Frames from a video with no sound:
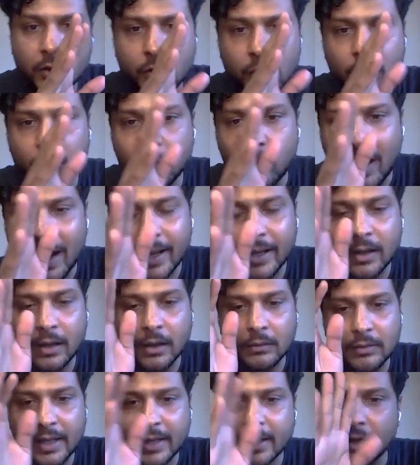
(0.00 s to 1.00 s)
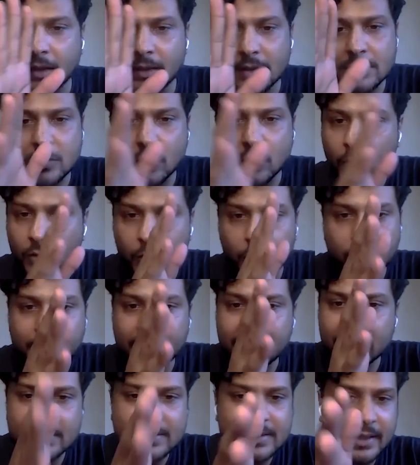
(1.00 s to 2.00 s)
you know, why like Kanan's not going
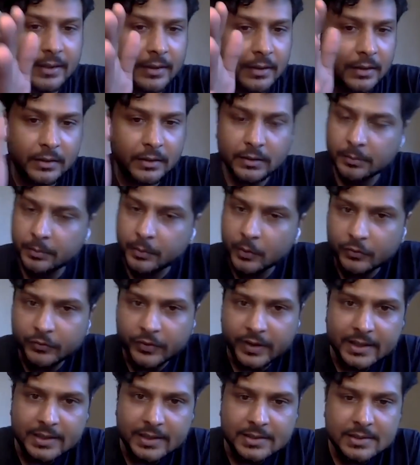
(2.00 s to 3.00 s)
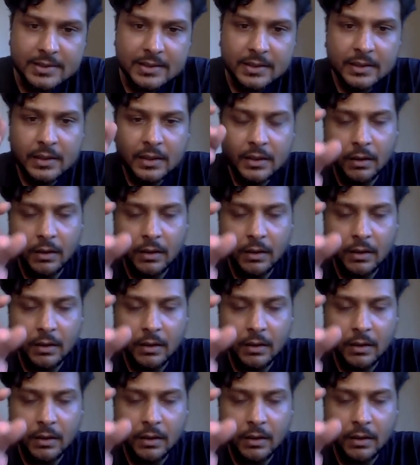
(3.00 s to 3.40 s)
to be in the center in the profiles.